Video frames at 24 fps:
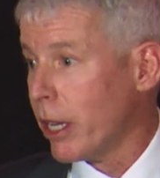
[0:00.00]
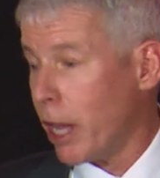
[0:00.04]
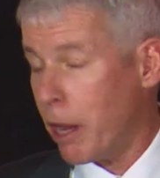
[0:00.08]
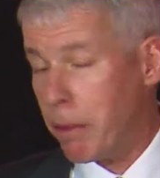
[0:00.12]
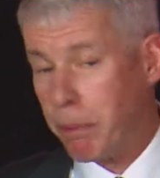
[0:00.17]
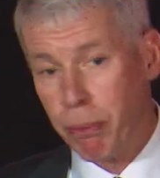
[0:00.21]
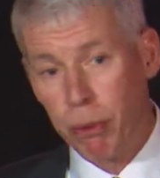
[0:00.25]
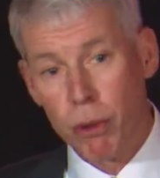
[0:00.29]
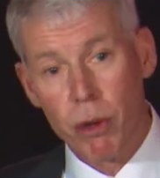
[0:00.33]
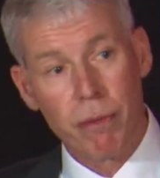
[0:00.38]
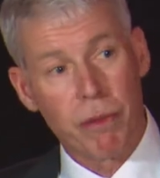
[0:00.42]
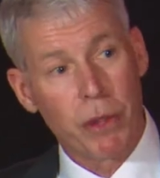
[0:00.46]

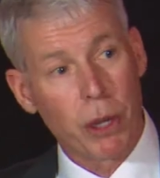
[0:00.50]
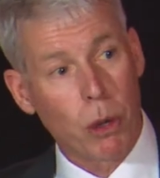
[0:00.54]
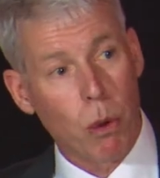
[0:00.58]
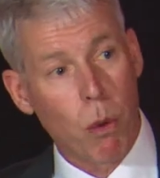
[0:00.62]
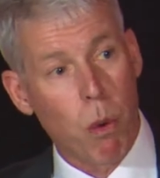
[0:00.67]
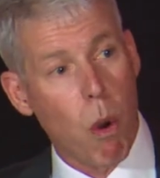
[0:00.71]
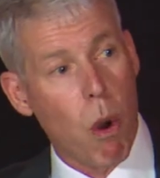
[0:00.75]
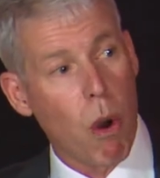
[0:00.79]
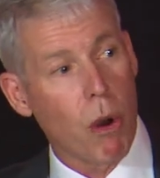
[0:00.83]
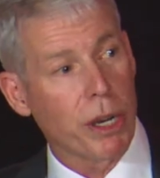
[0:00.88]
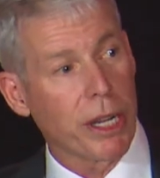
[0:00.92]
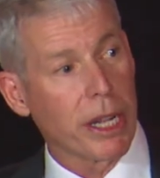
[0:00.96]
improve the
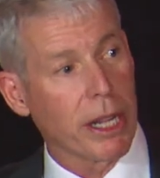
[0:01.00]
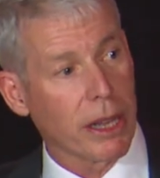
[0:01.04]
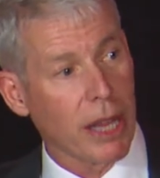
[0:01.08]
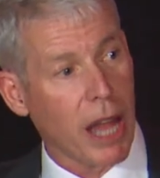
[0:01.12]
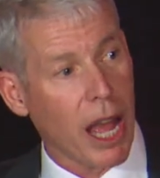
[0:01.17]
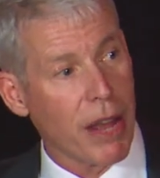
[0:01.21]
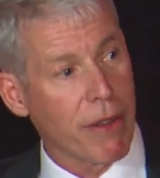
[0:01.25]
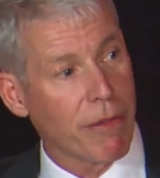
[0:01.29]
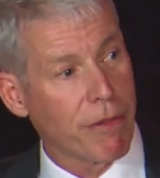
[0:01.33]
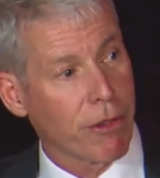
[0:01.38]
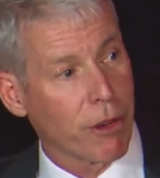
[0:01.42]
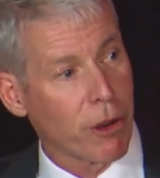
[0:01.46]
quality of
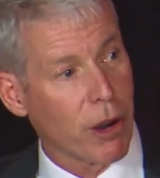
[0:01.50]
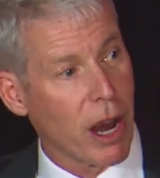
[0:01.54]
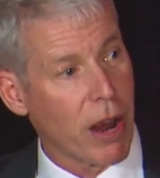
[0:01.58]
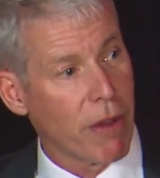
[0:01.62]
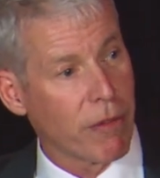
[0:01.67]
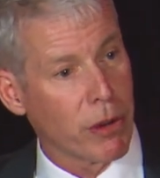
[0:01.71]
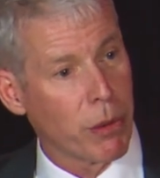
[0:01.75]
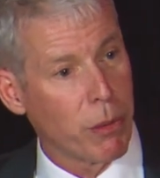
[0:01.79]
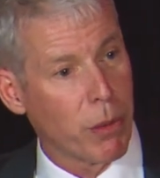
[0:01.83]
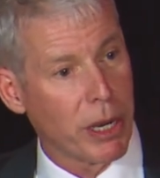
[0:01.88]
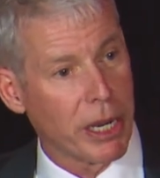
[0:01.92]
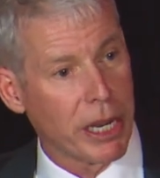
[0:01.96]
life for
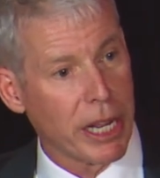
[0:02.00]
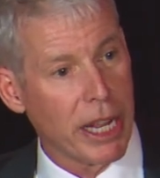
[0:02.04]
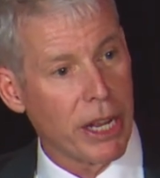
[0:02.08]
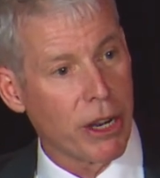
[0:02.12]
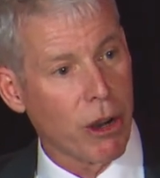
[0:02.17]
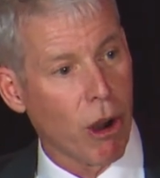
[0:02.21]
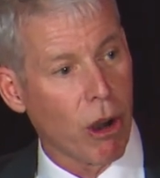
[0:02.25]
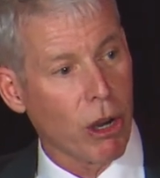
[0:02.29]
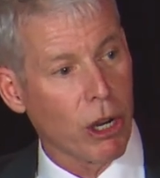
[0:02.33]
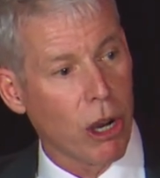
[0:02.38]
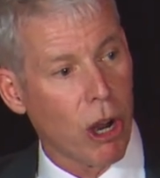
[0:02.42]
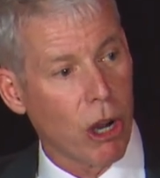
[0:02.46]
everyone in
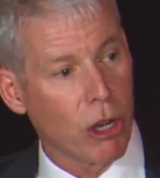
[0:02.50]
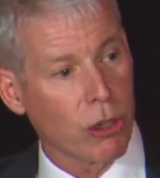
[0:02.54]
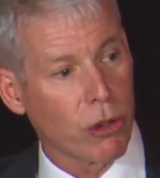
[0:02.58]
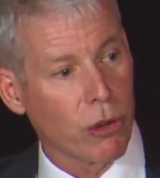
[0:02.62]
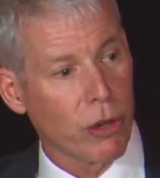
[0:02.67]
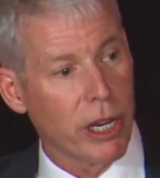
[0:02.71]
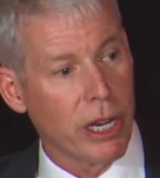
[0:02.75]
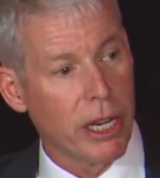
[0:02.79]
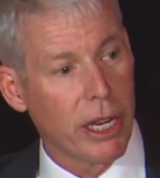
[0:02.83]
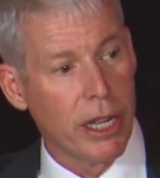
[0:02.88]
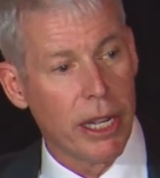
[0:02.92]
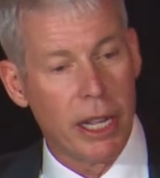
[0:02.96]
our
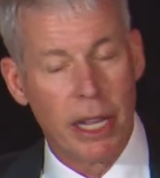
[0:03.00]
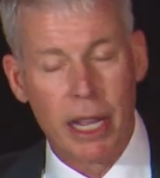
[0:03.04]
country,